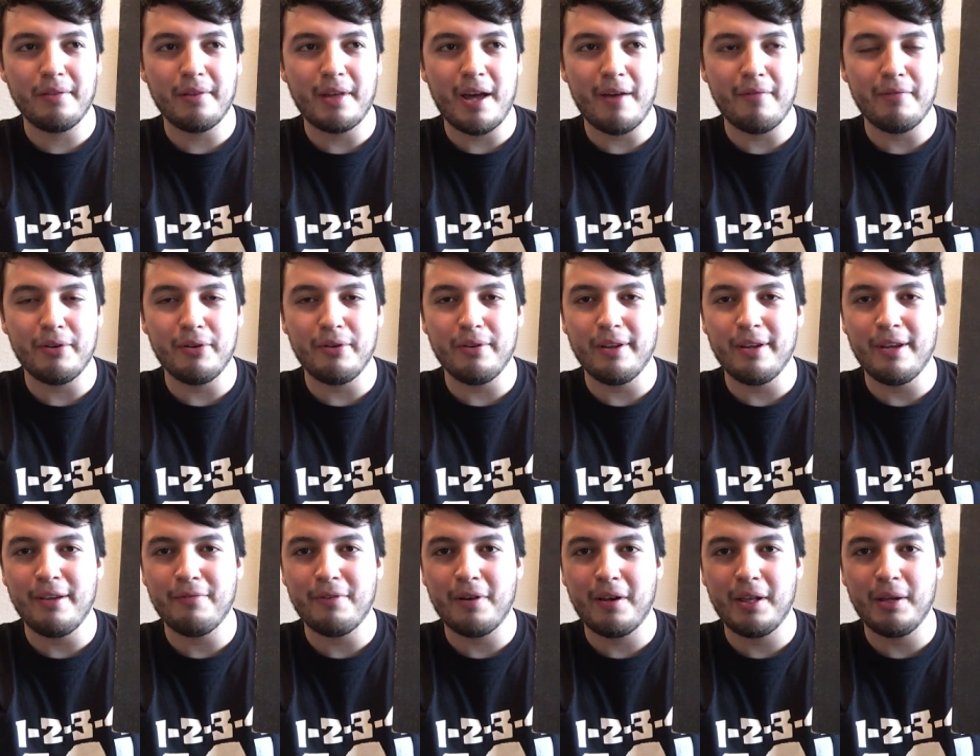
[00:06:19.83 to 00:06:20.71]
avenue that
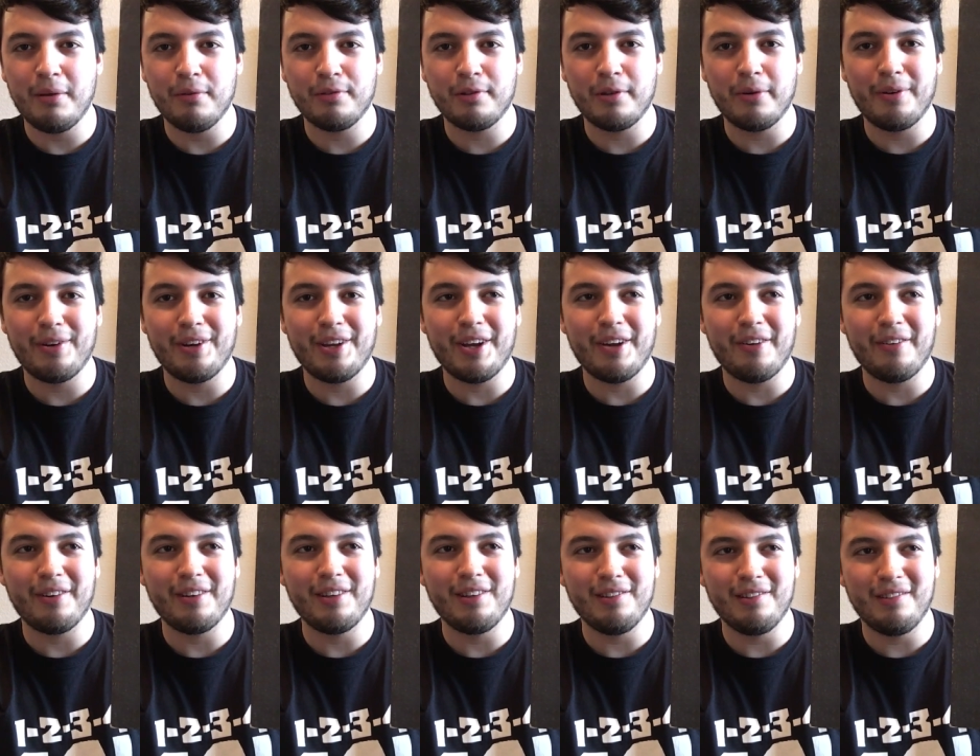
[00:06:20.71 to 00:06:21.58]
he felt he was going
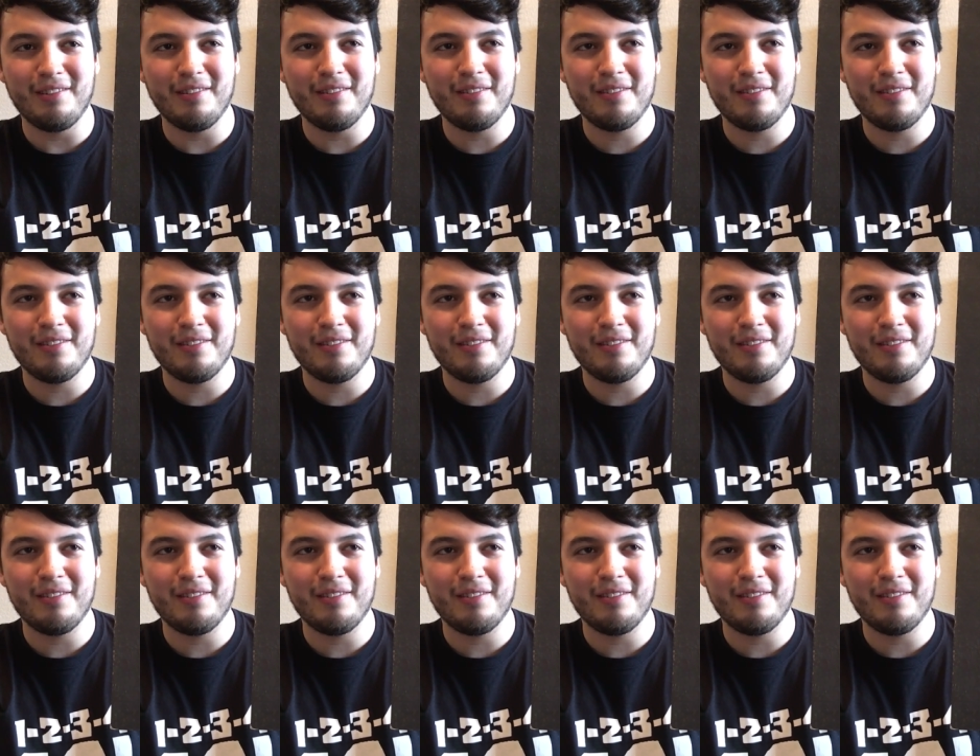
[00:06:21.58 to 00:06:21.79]
down. He